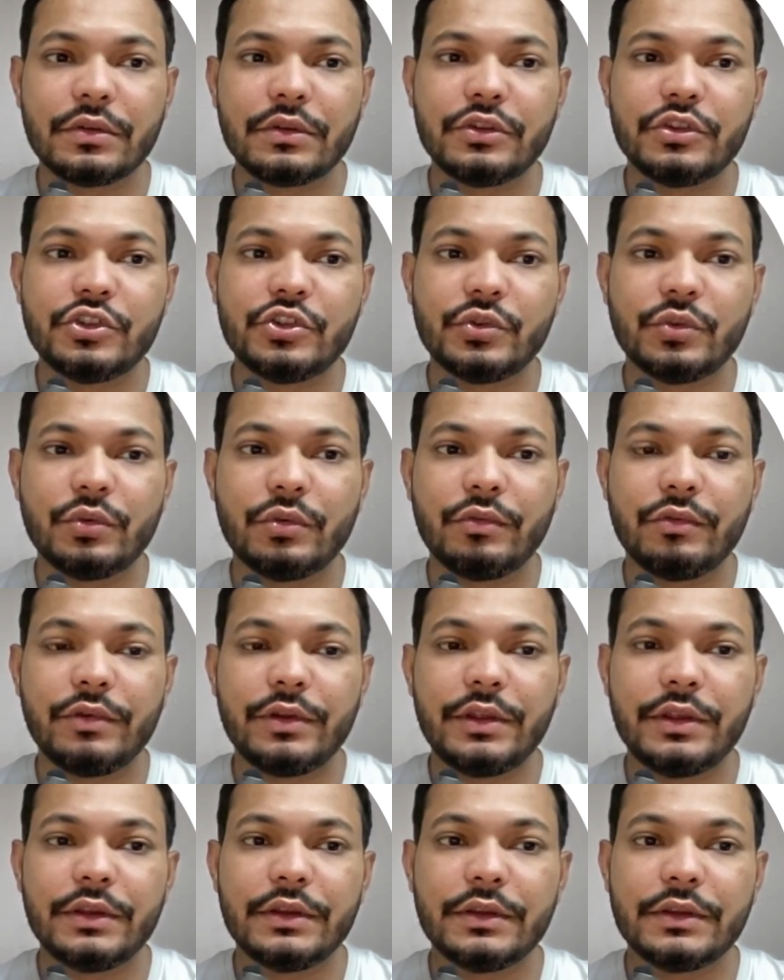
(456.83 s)

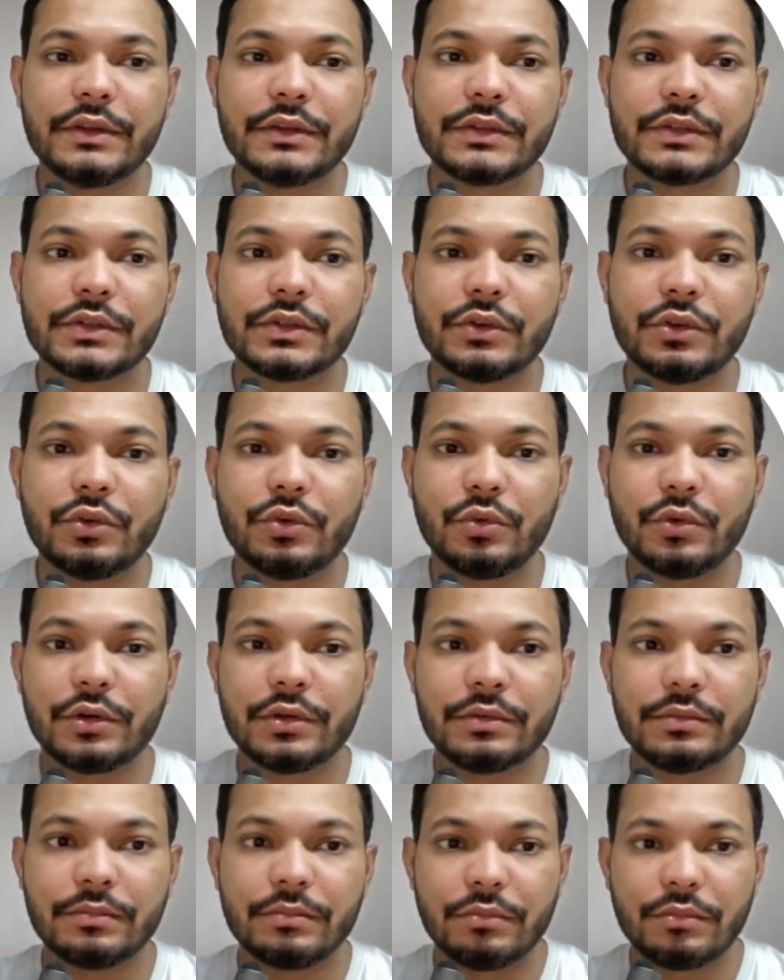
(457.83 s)
jewelry store.
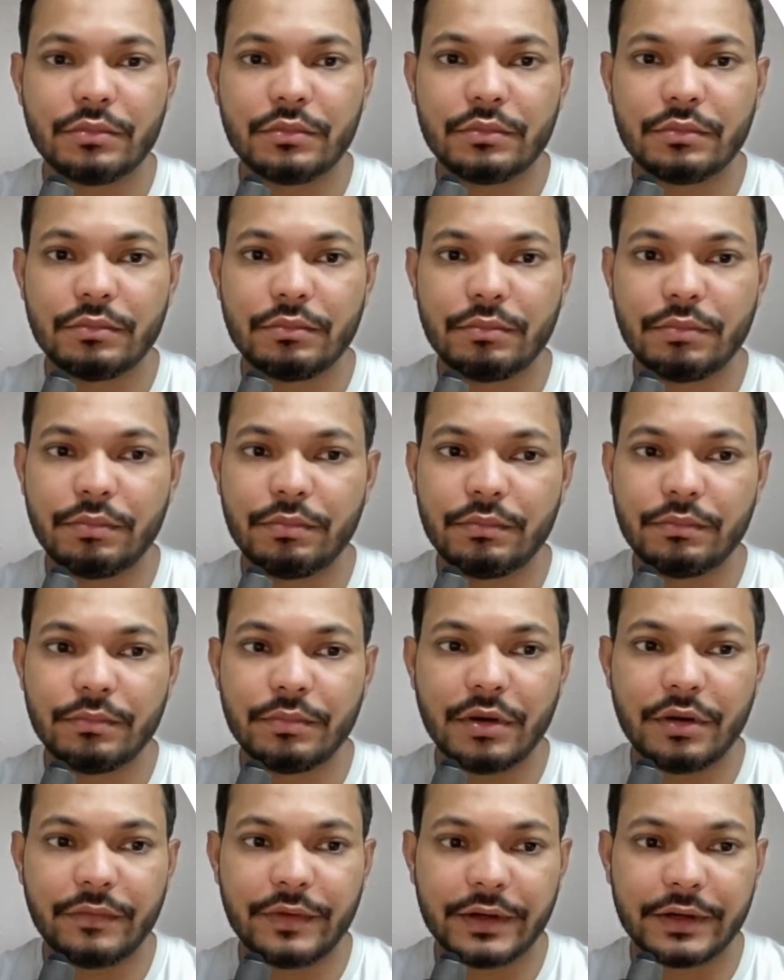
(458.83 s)

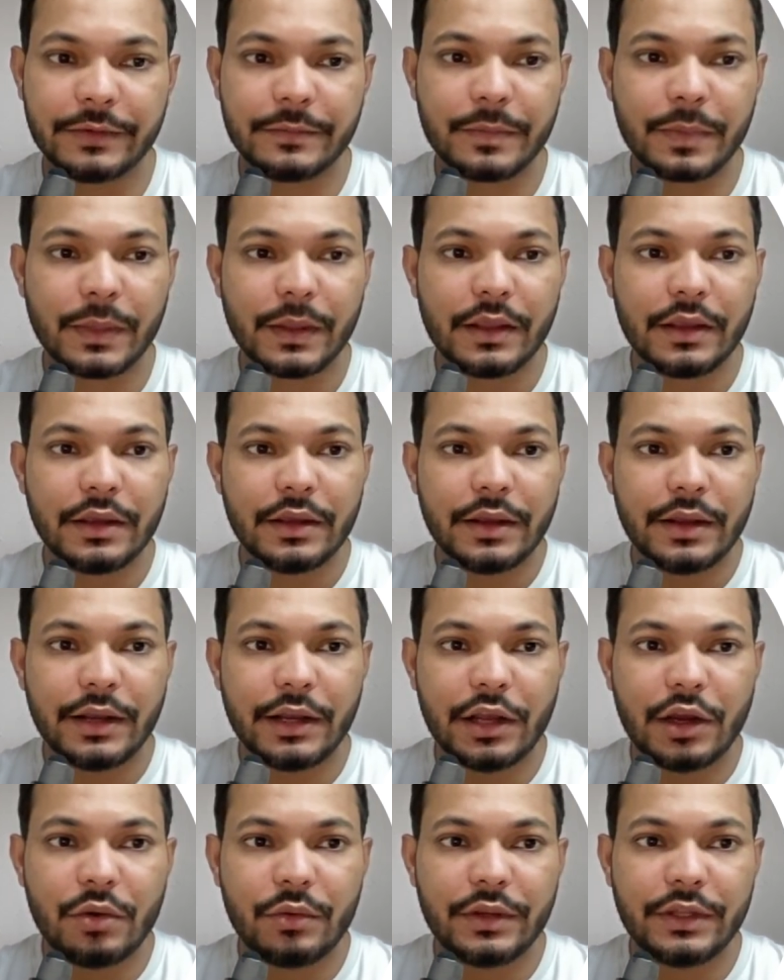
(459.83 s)
Perfect.
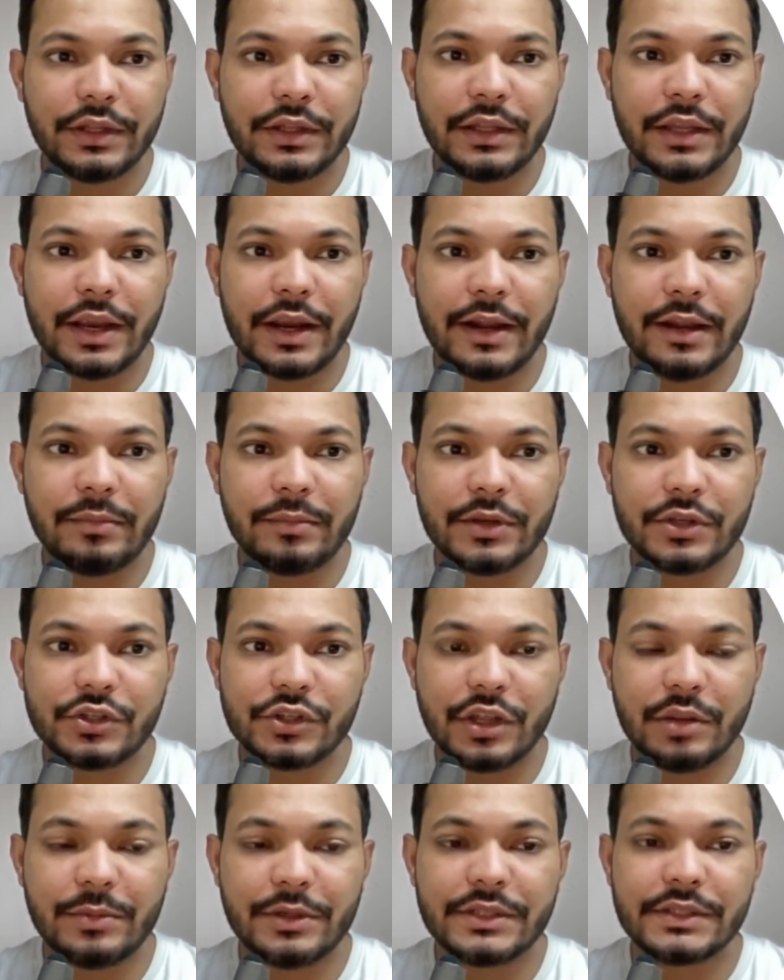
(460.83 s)
Now in the ad image
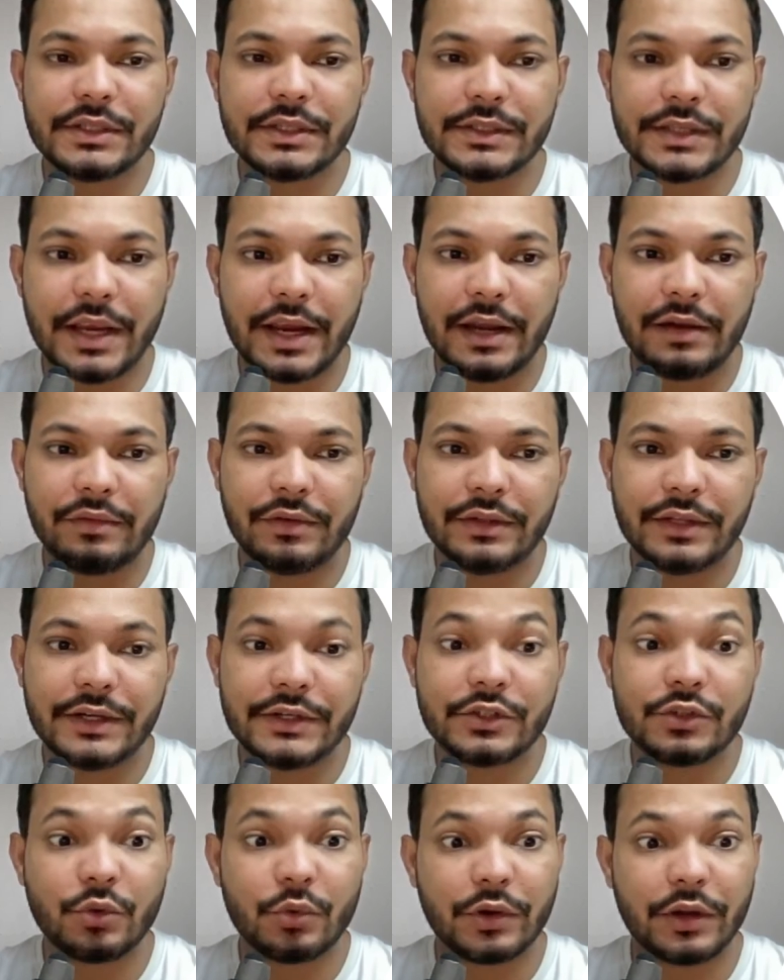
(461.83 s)
name, it says ad one.
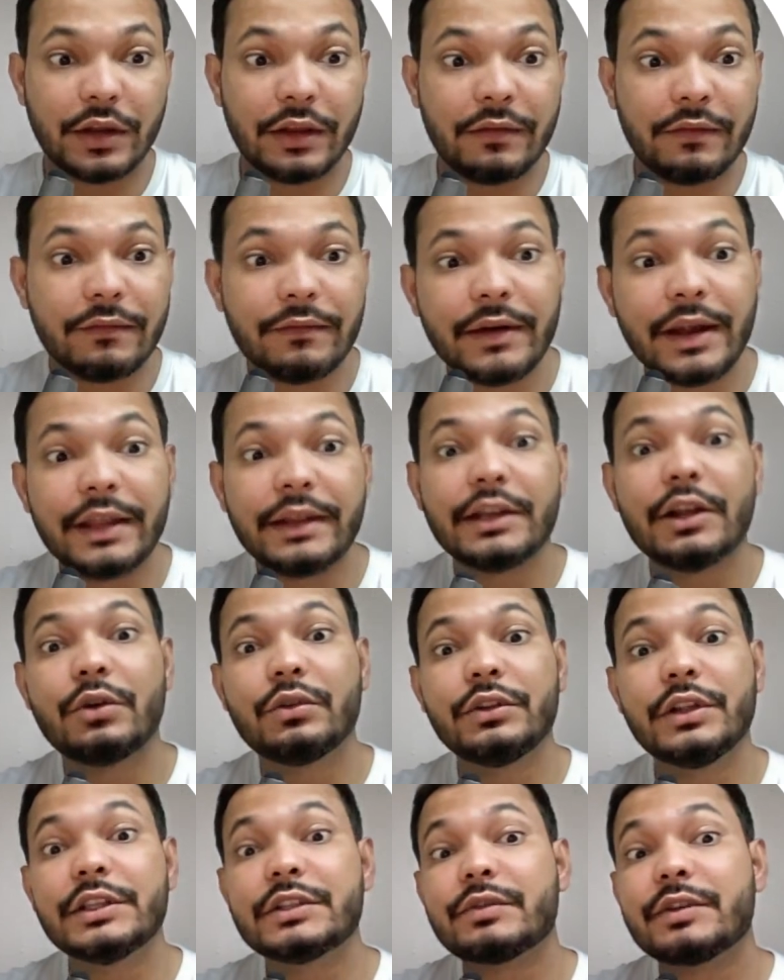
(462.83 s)
That's totally fine. Now
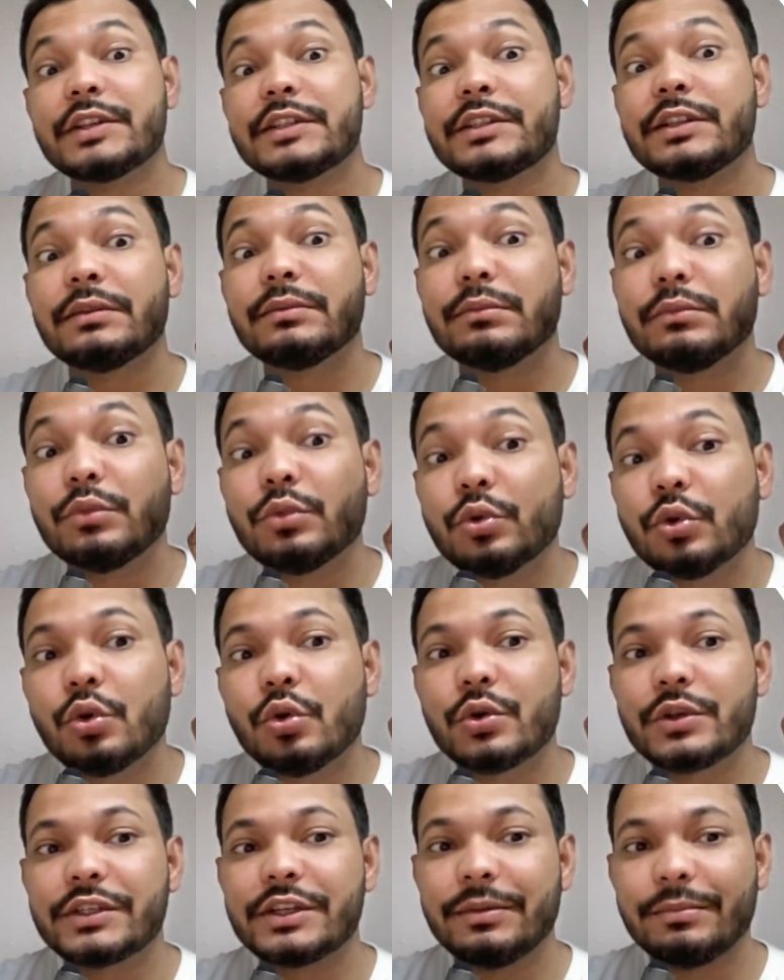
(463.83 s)
this one is the
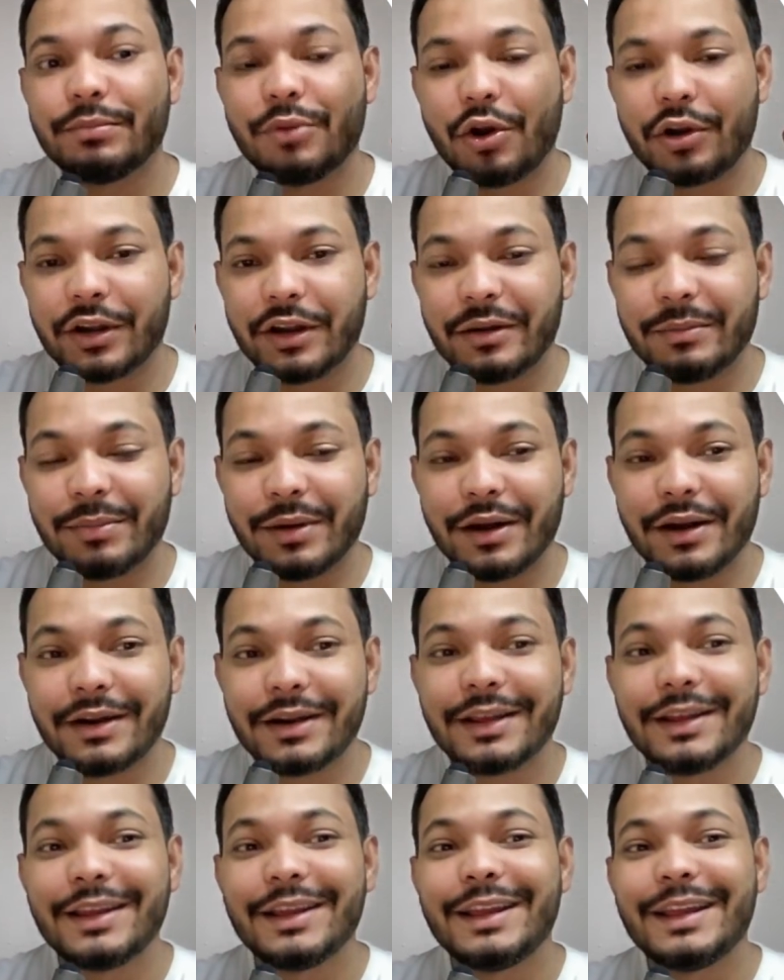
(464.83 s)
most important part.
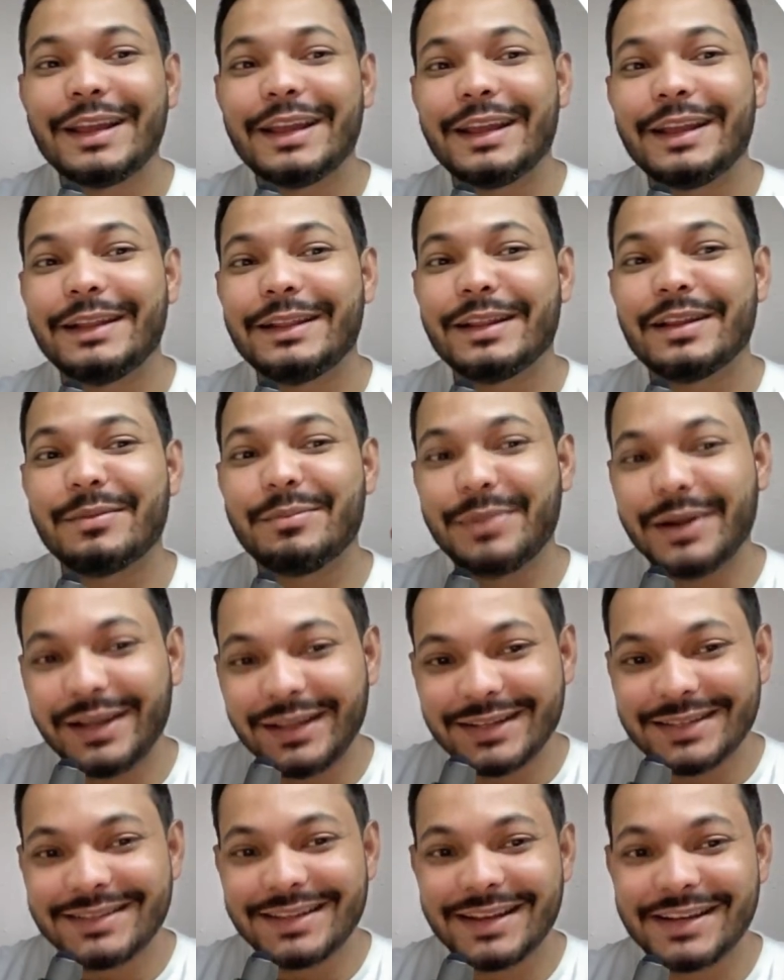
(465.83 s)
In the
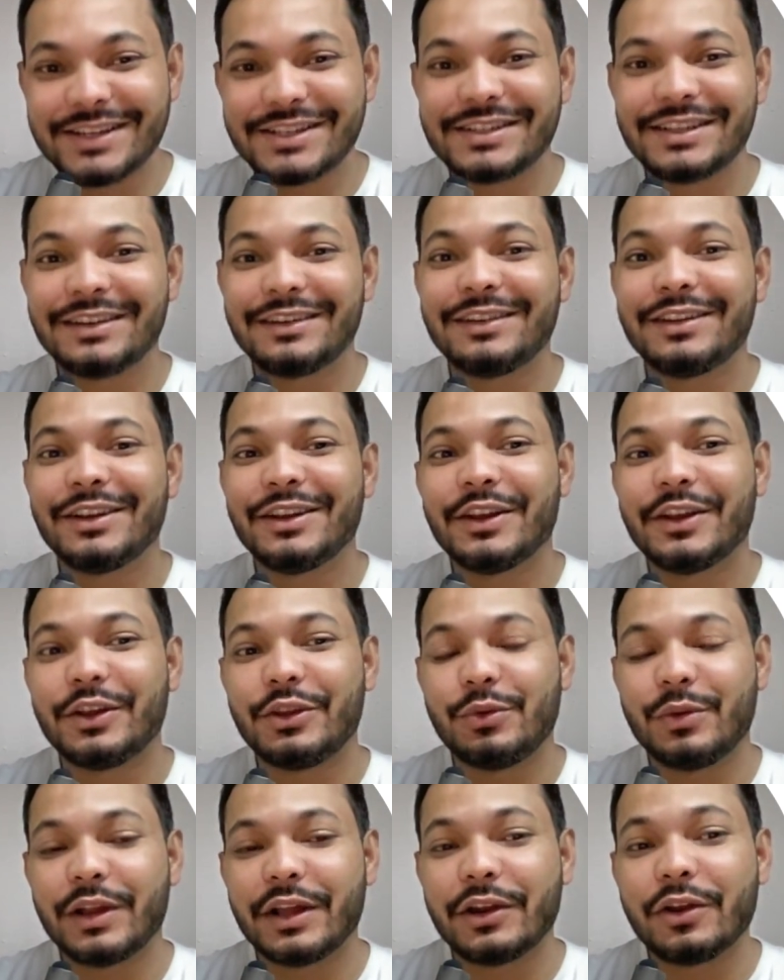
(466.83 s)
bidding section,
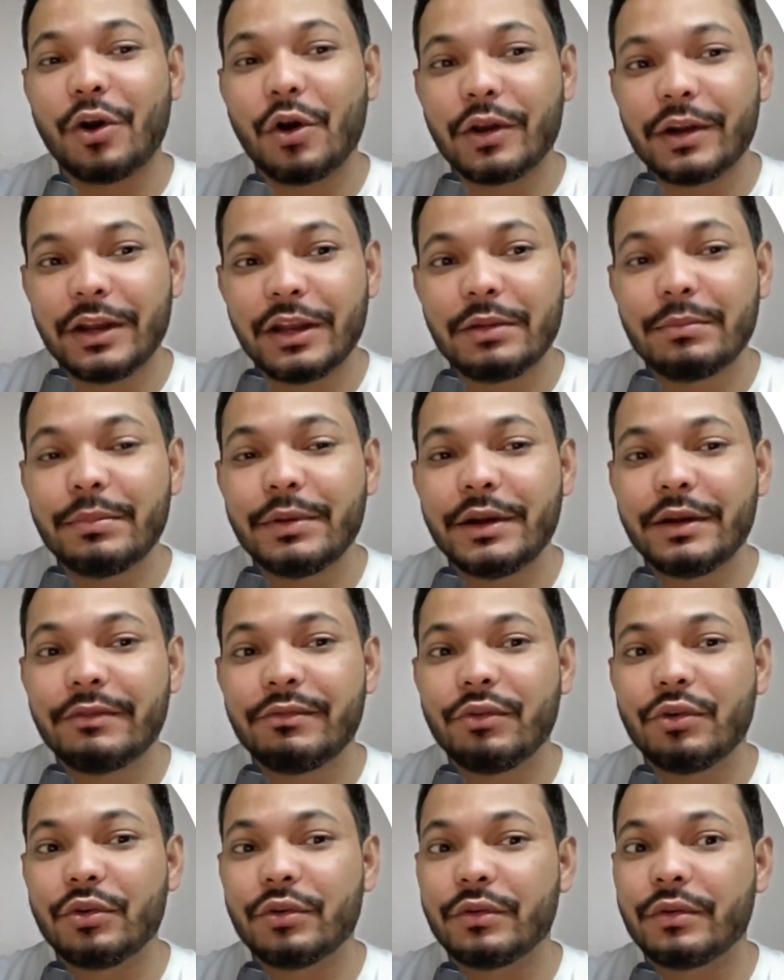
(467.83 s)
you can only bid
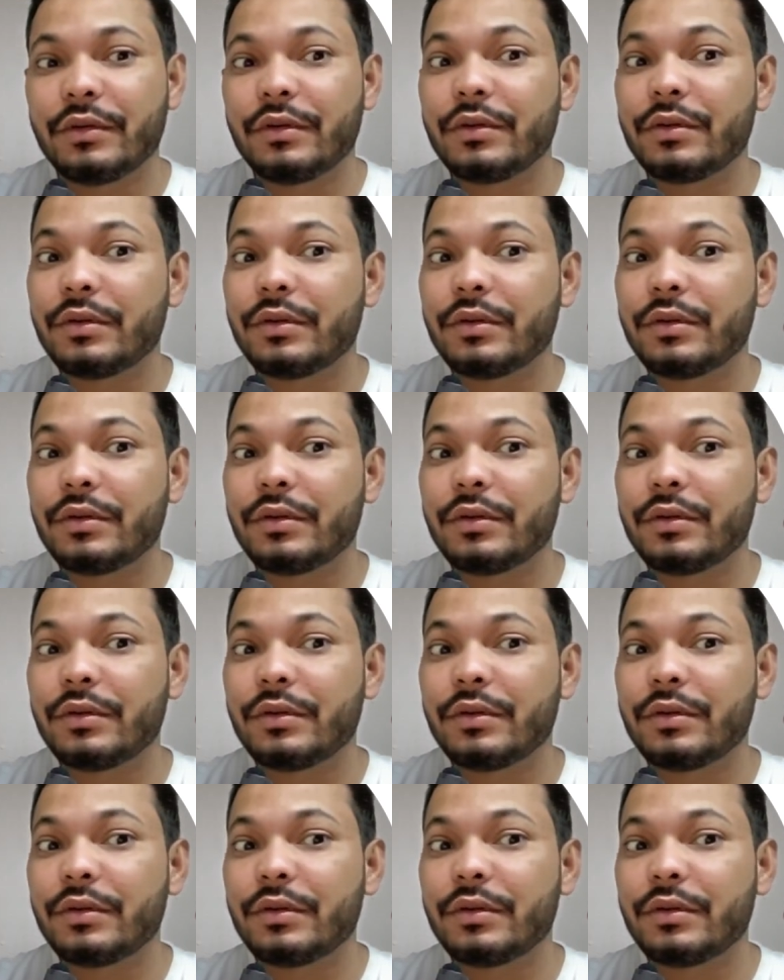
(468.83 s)
for